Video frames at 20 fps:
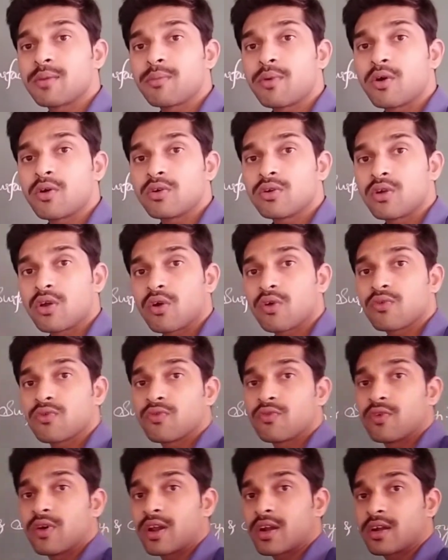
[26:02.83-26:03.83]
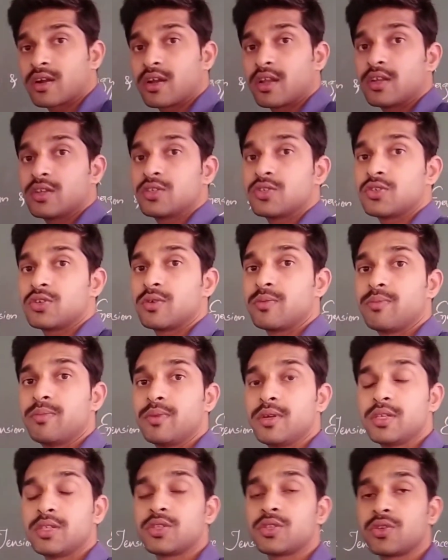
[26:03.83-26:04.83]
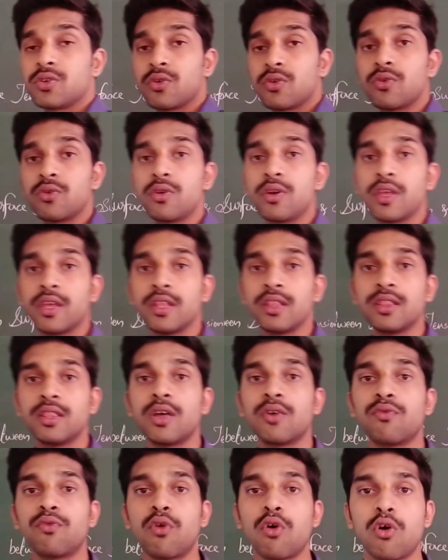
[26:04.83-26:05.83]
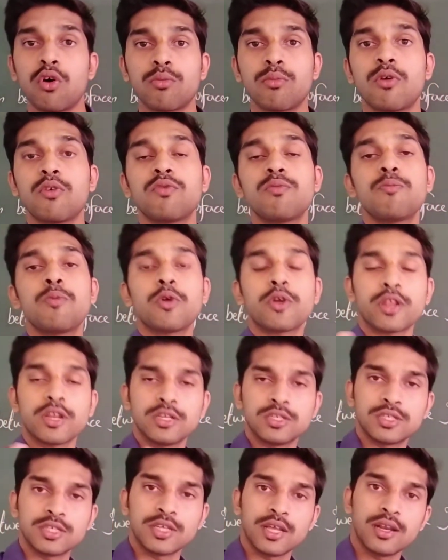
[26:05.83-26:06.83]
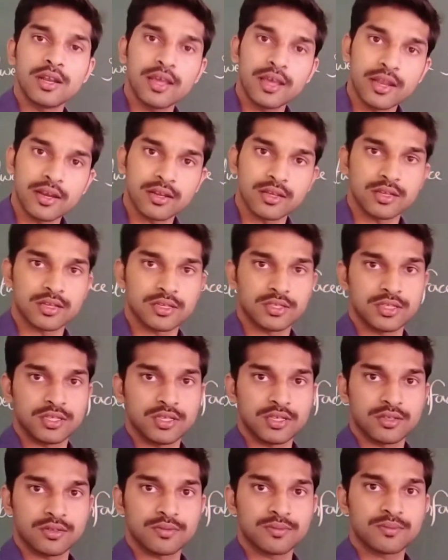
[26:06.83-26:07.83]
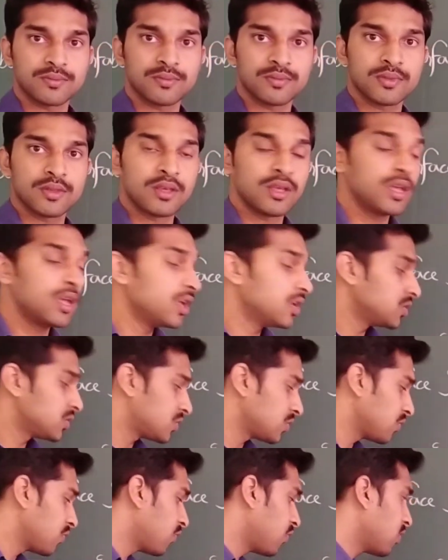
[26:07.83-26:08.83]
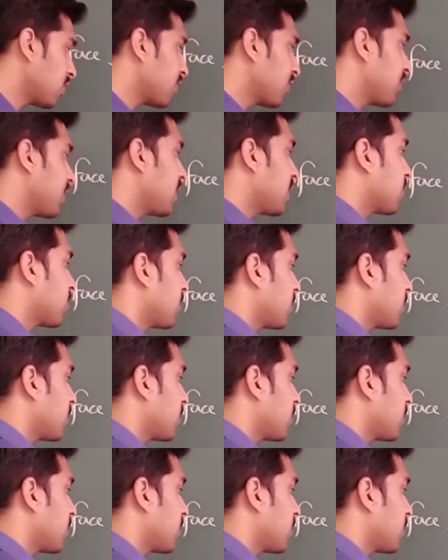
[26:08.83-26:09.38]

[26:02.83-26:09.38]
amount of work done should be stored in the form of potential energy. So what we are